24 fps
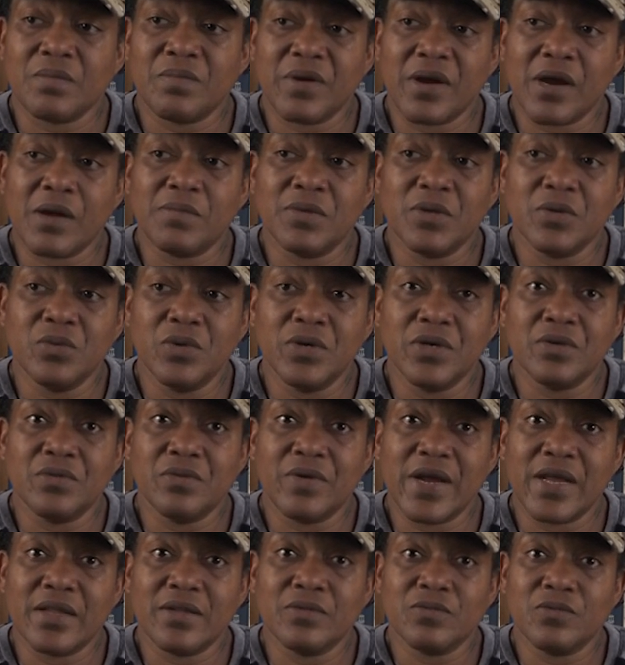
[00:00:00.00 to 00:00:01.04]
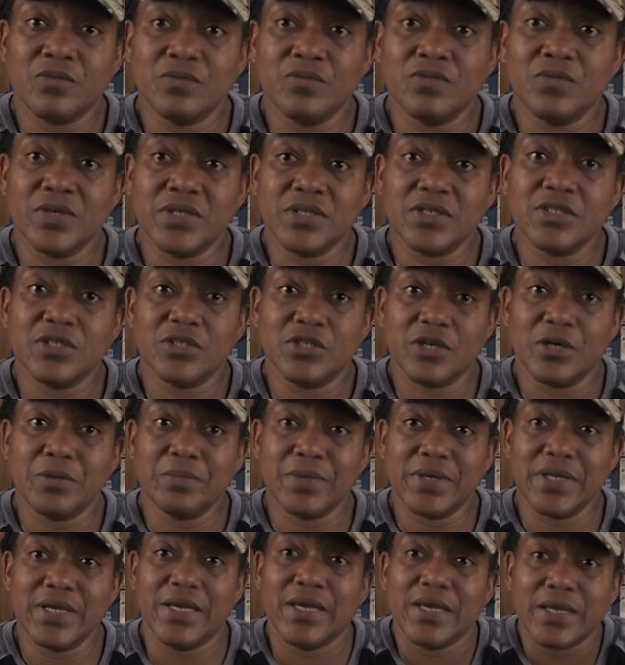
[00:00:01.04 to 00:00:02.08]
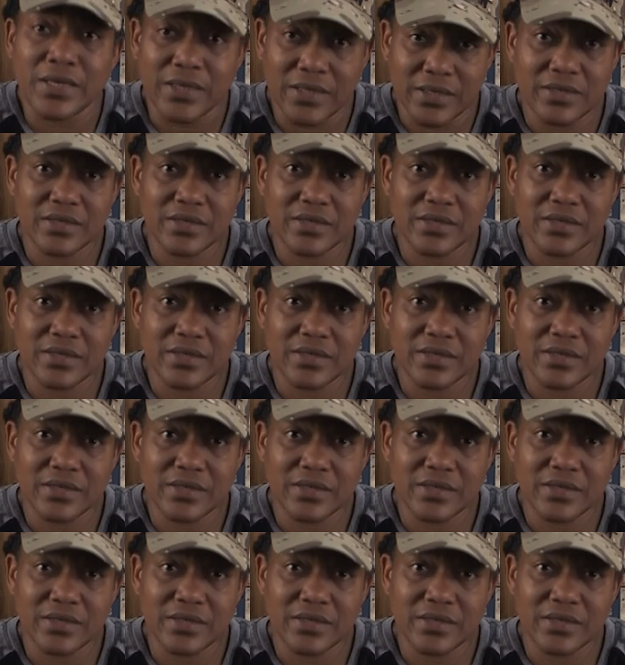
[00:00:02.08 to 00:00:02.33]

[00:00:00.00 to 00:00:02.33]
probably would have rather went to Germany.